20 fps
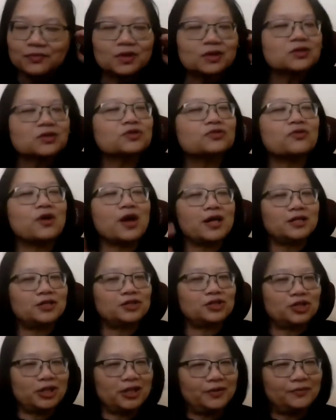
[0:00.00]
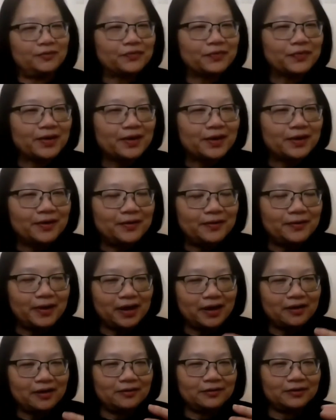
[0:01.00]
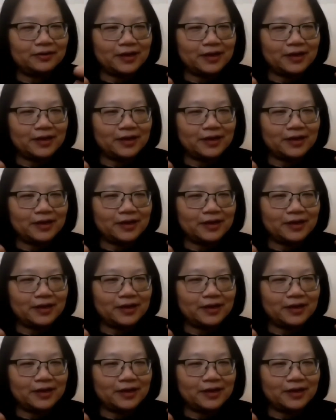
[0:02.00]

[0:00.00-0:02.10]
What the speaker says: strategy, right?